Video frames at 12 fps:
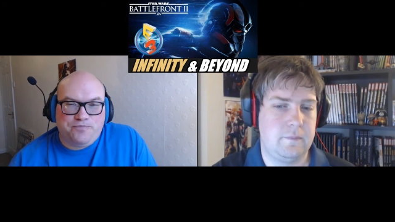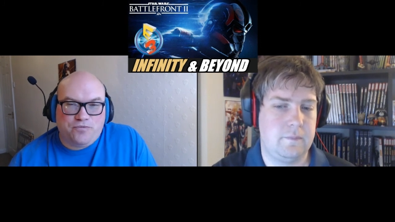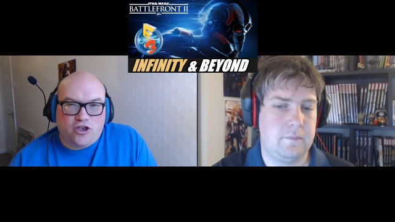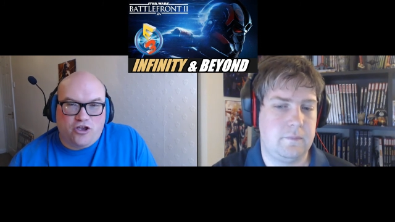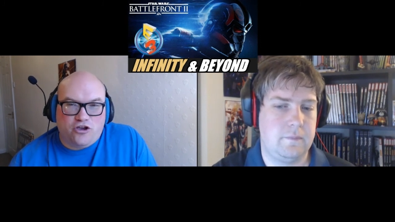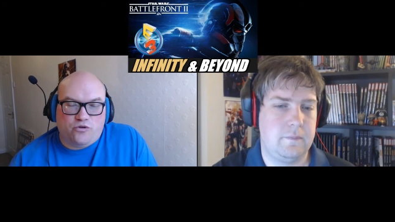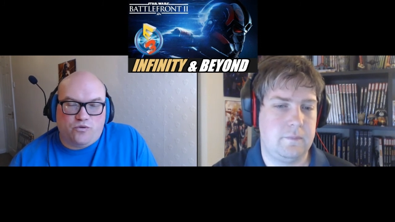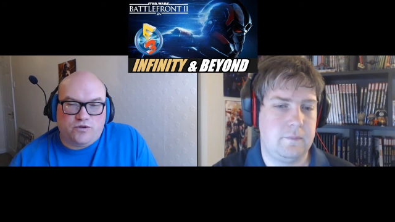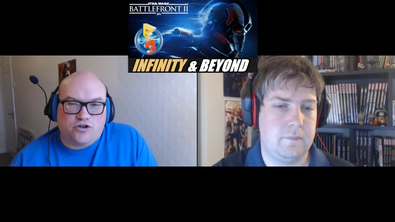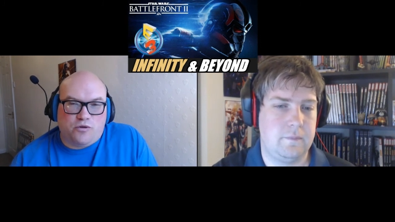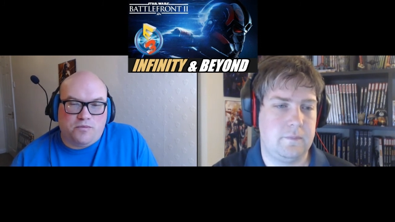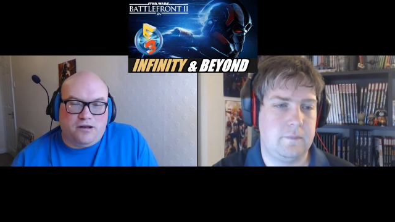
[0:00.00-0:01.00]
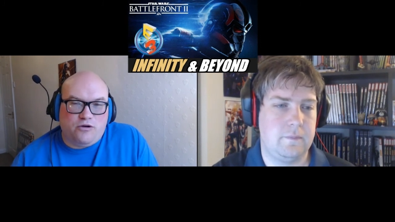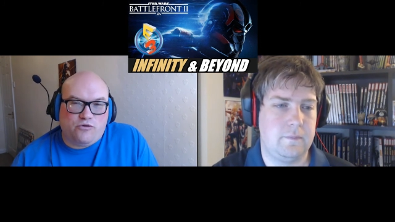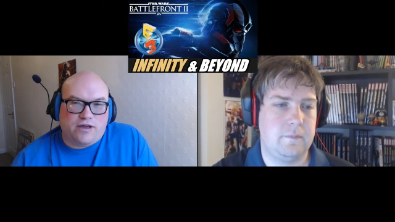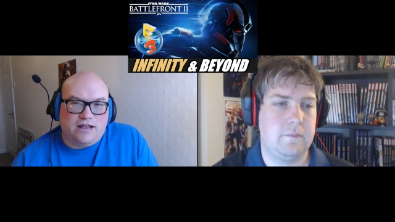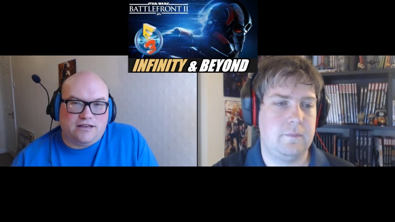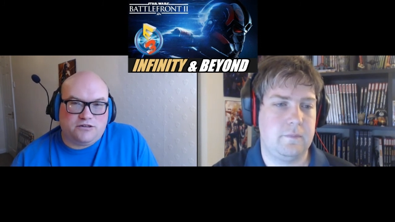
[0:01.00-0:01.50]
Speaker 1: You can always comment below or get in
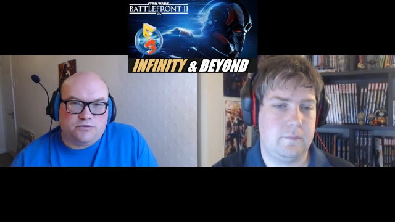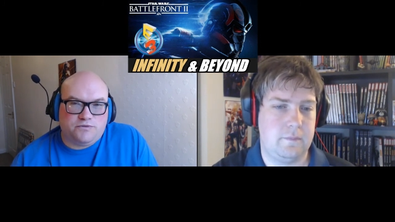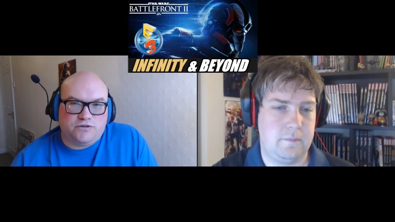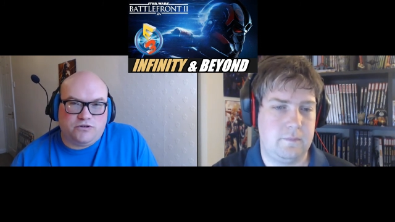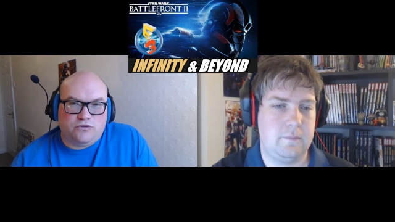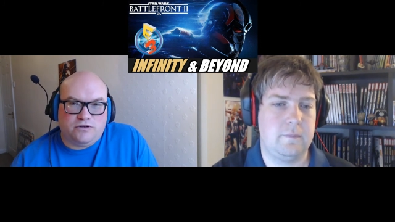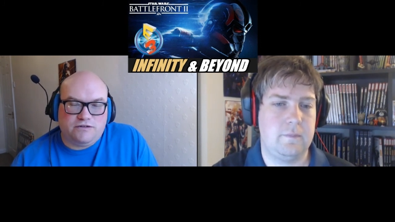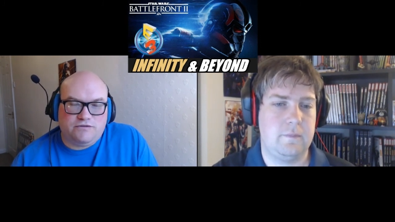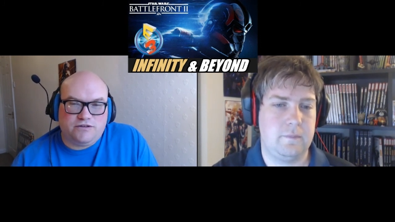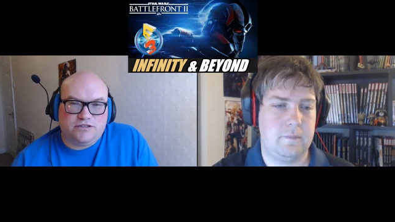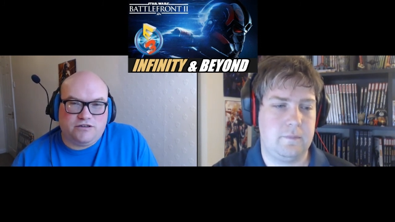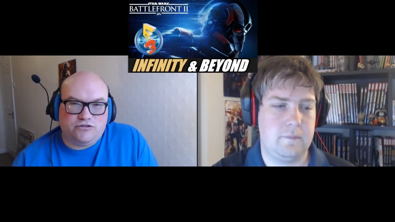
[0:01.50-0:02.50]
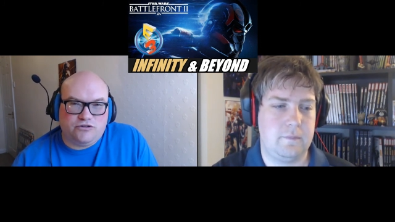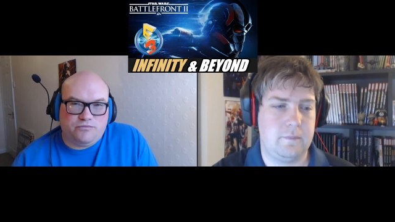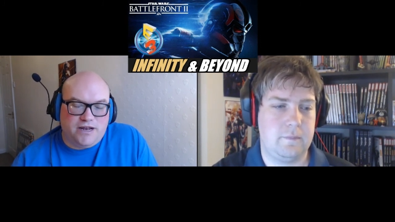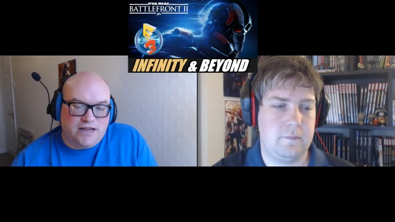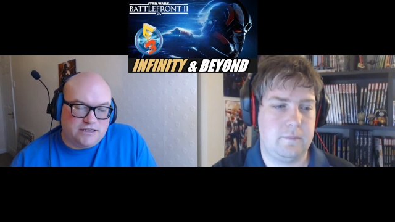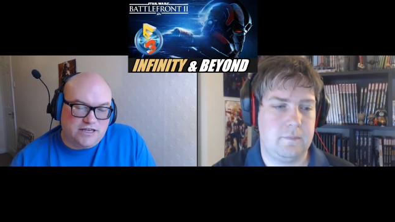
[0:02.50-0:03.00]
touch with us on all the different social
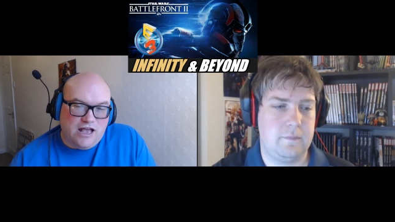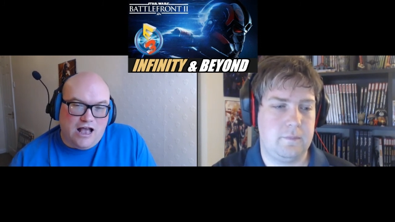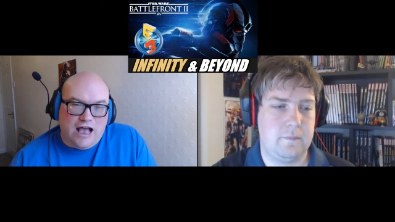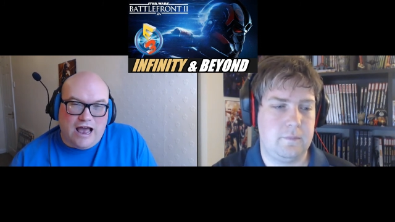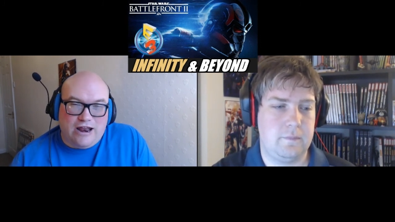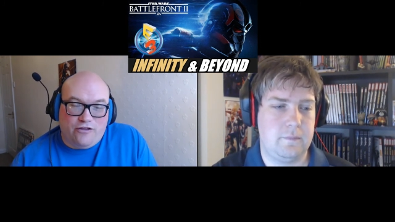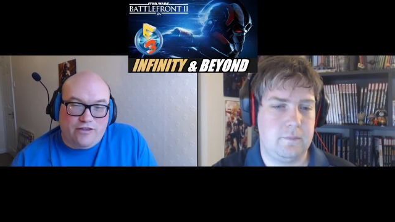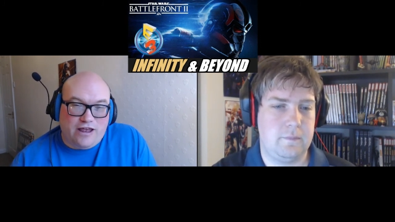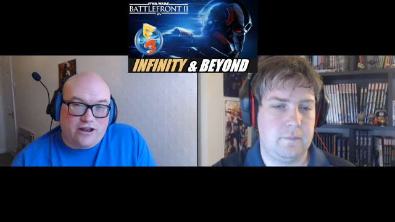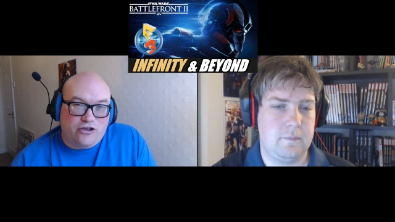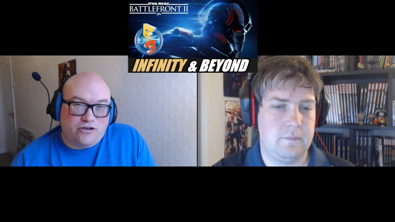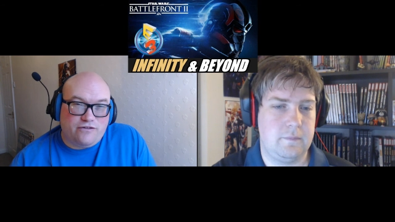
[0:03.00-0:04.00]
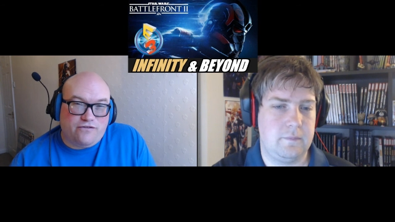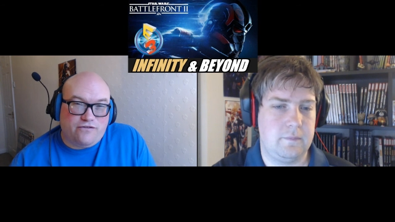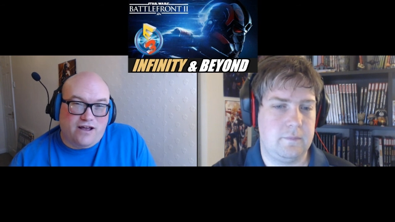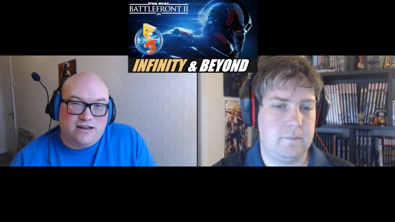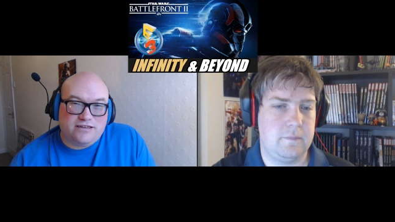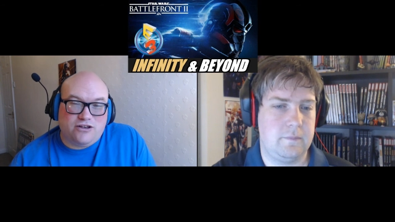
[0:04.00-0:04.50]
medias. And on that note, you can find
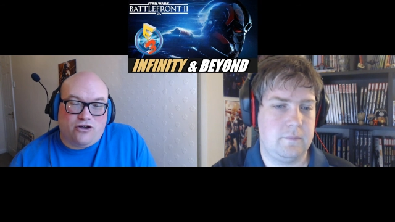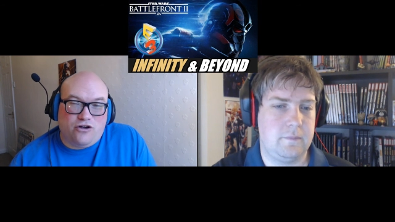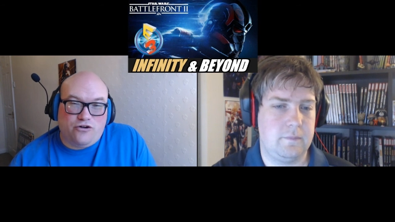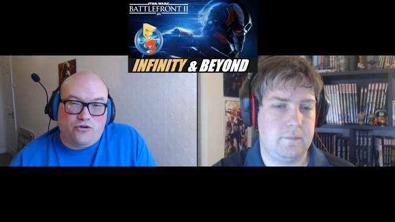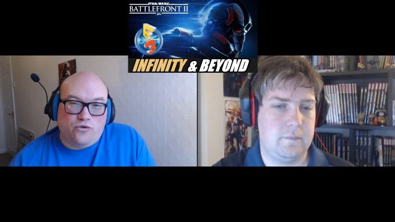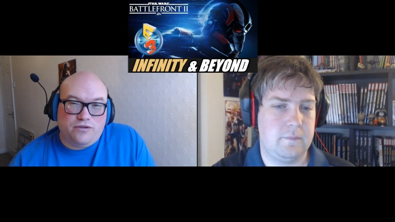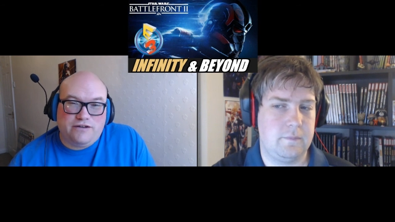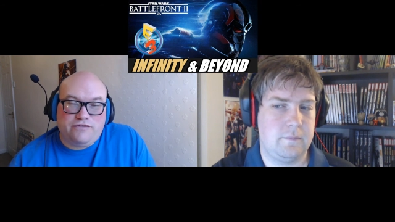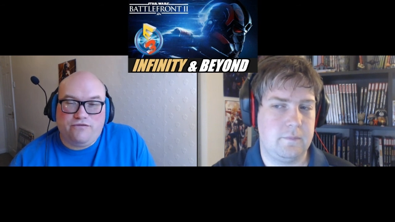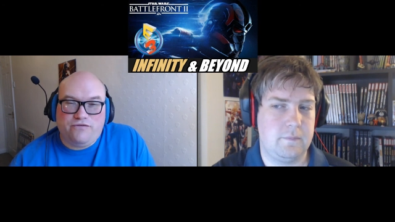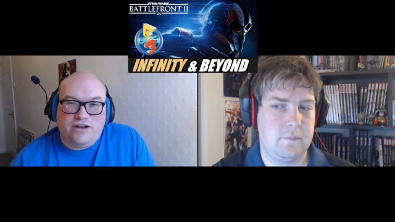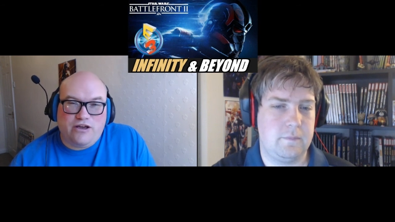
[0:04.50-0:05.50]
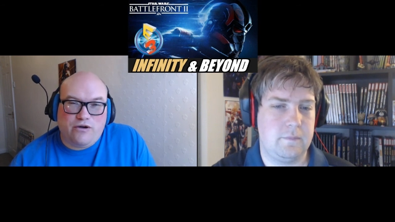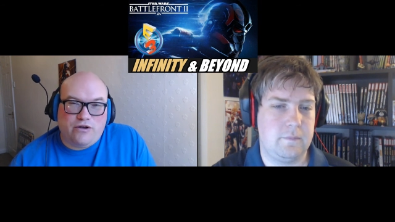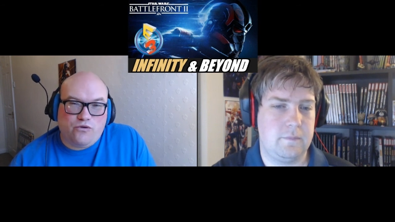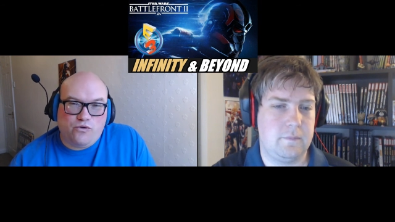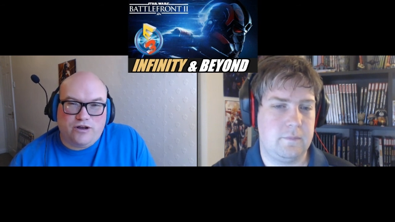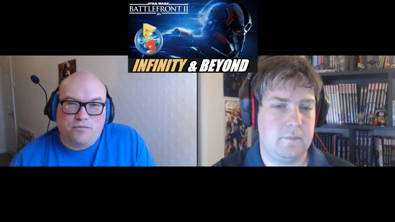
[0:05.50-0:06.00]
us on all the different video and audio
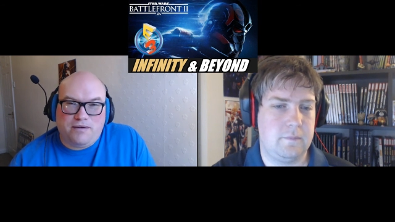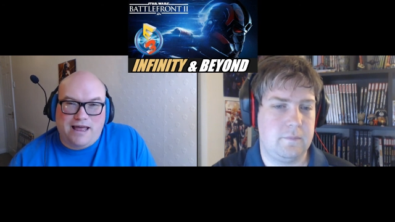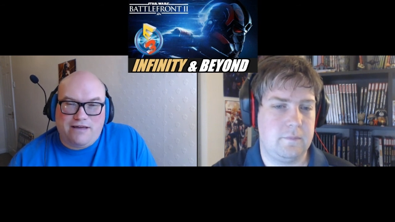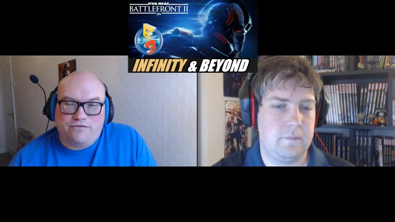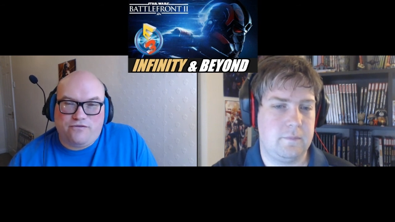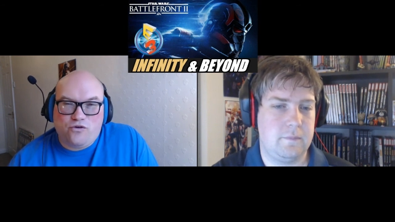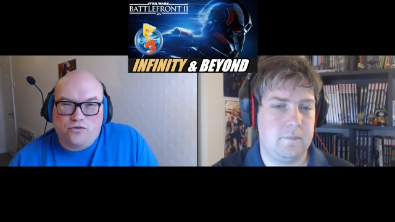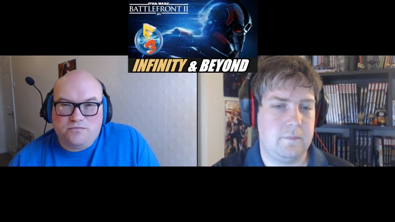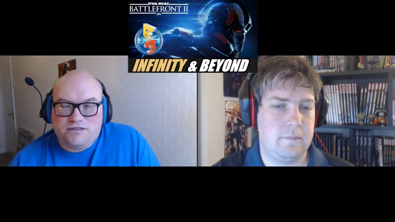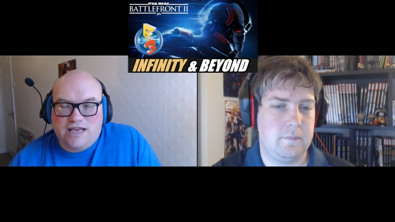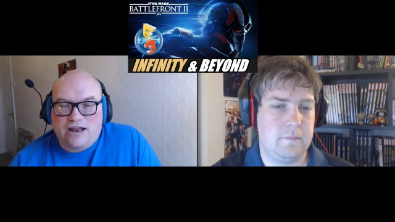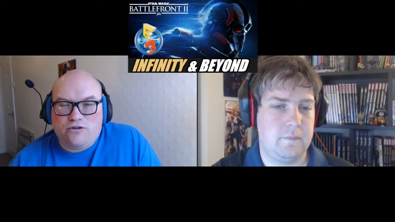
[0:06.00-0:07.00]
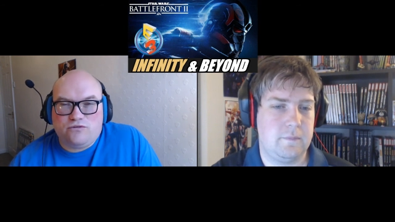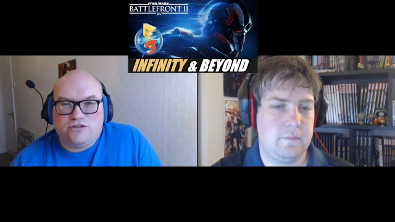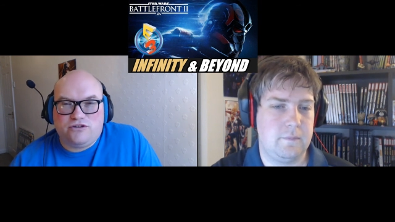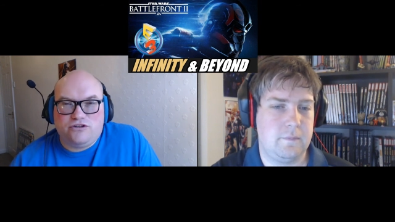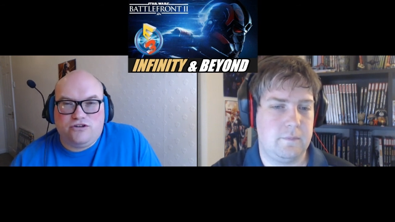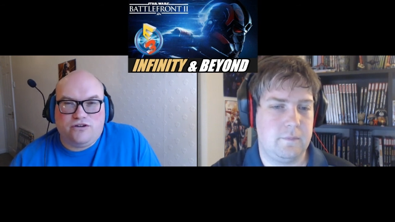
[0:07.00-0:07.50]
platforms, and also you
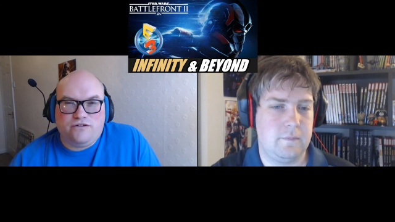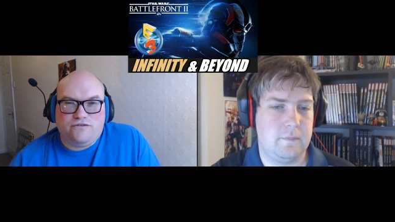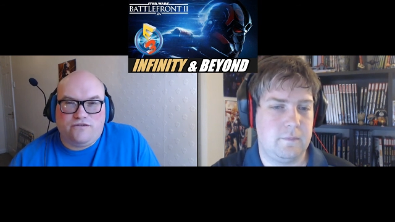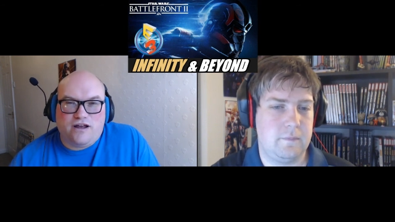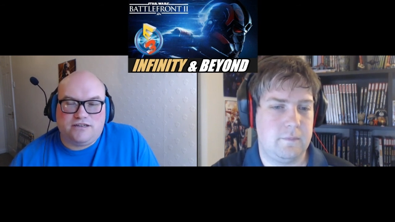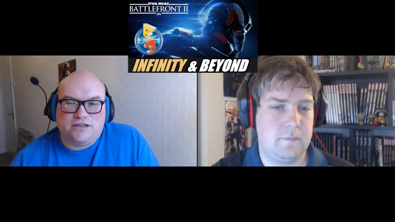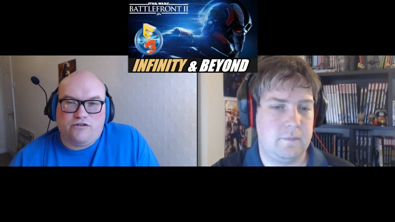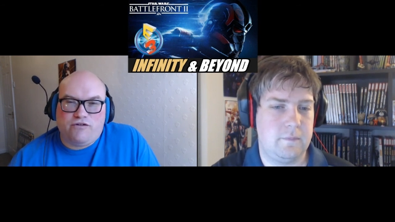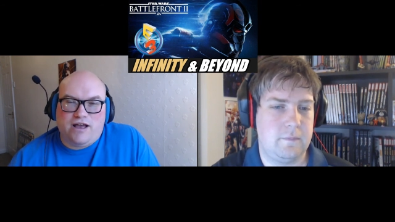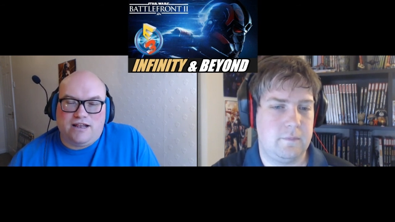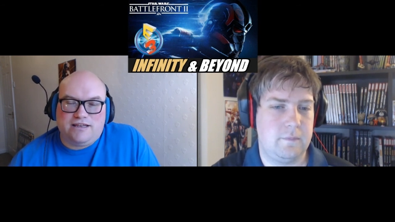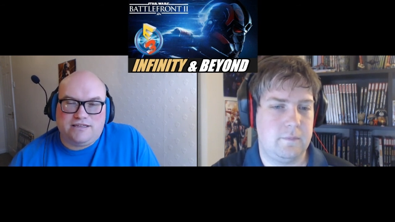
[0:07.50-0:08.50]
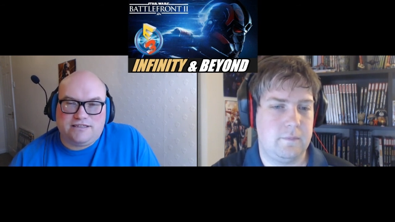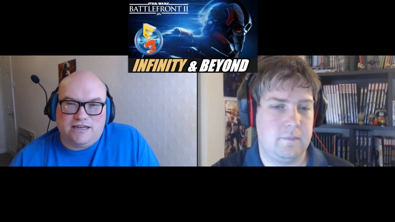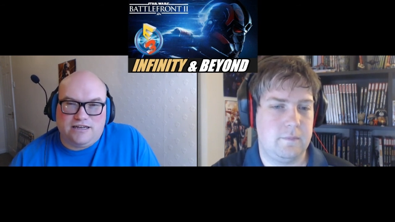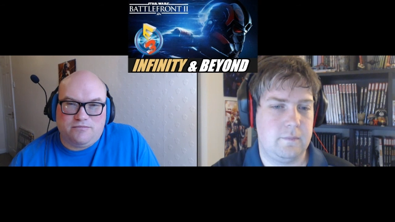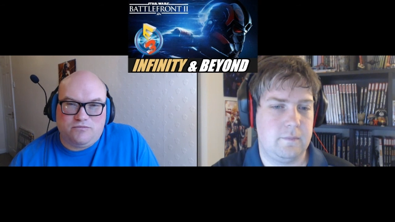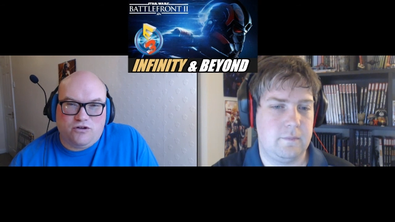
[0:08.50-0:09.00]
can find us over at Dis Kingdom
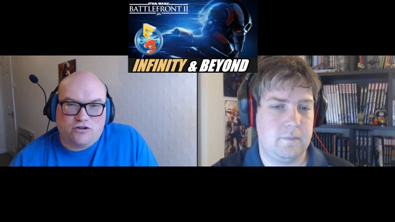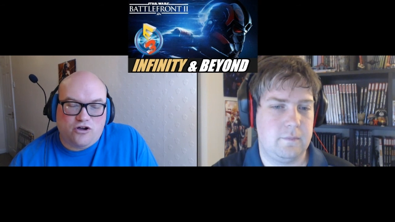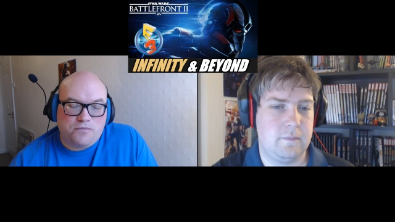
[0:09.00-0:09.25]
dot com.